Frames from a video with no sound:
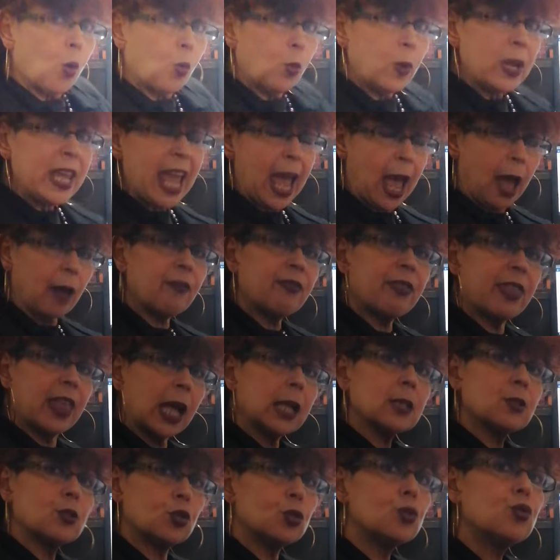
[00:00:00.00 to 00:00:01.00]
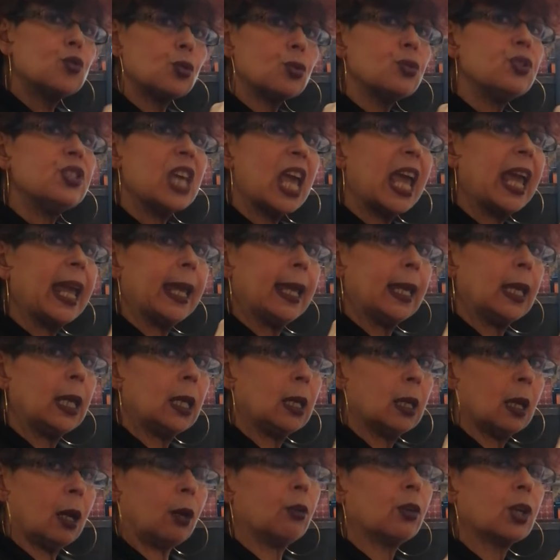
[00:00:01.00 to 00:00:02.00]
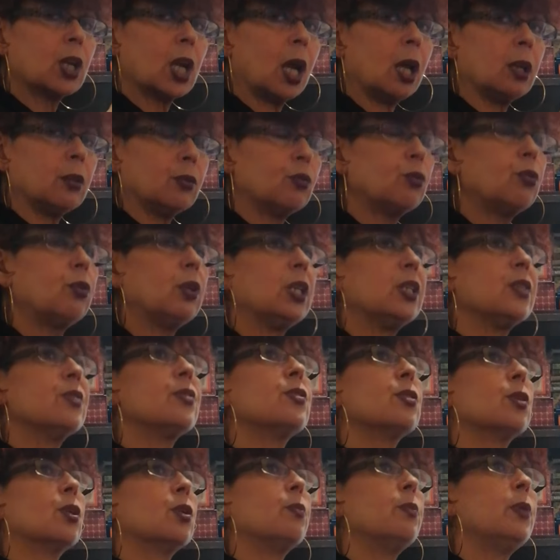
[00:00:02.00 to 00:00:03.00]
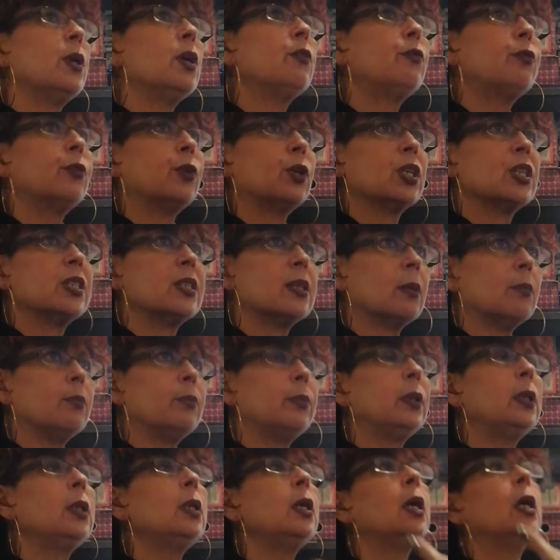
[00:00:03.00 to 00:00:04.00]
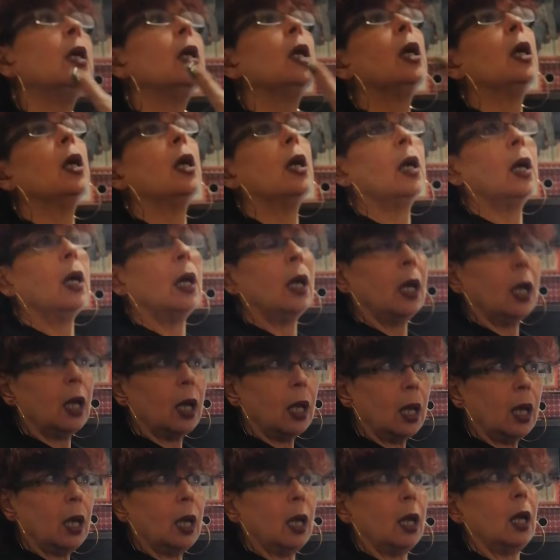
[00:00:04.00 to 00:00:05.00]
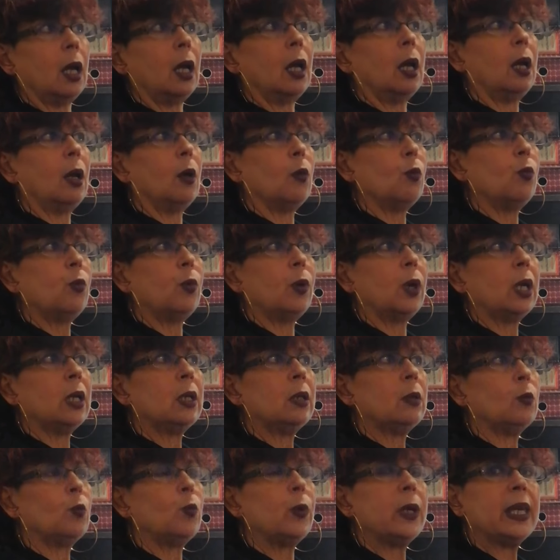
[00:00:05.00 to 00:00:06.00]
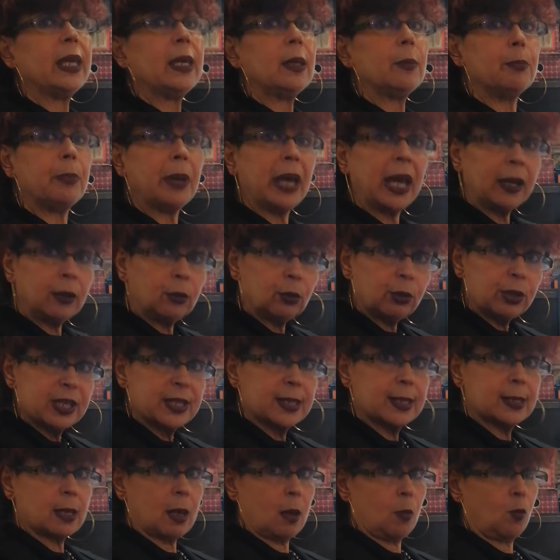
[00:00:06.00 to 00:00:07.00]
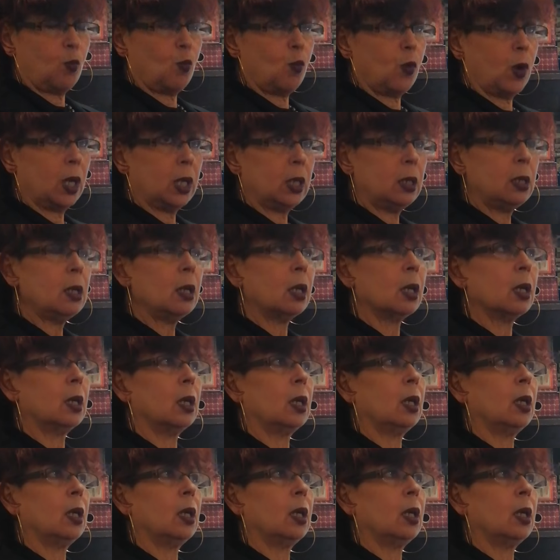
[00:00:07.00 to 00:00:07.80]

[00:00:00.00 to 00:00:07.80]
We have that today in our country, in Serbia, for example, when we bury someone,